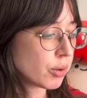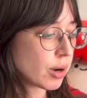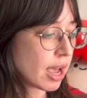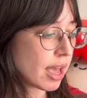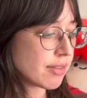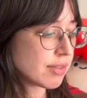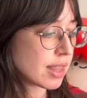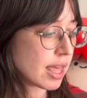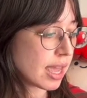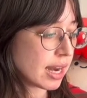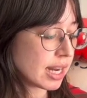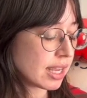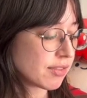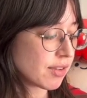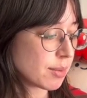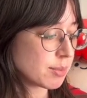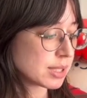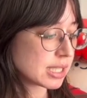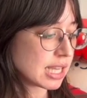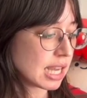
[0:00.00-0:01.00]
And then if
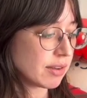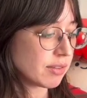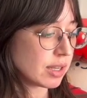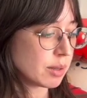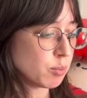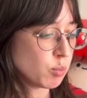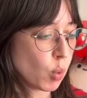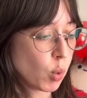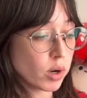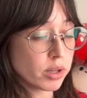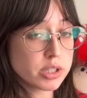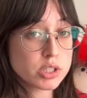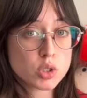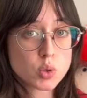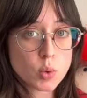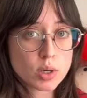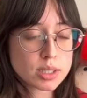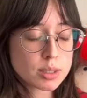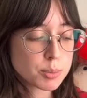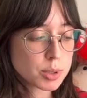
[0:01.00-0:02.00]
I'm saving more than
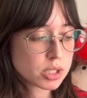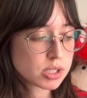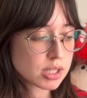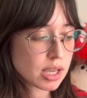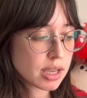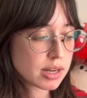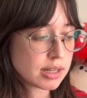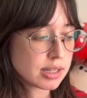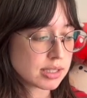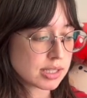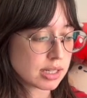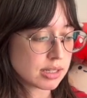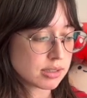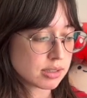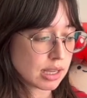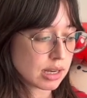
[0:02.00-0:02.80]
20%, it's going to say